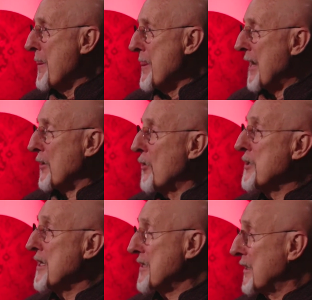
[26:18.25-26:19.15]
Like, oh
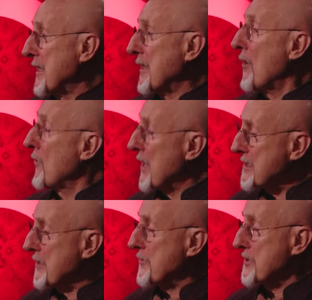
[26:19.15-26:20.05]
yes, I'll take it. Oh,
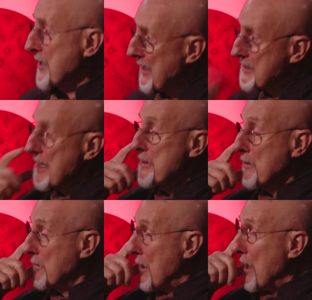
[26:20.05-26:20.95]
that's interesting. Yes, I
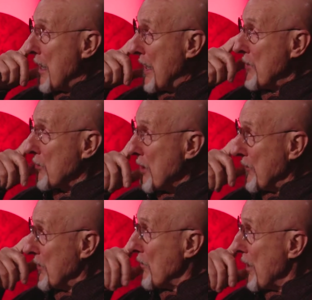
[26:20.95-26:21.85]
know, I know
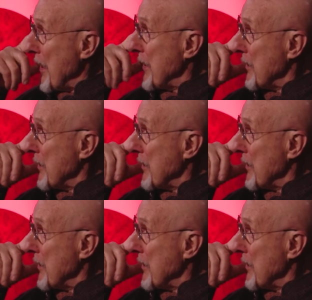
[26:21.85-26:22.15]
Governor Ryan.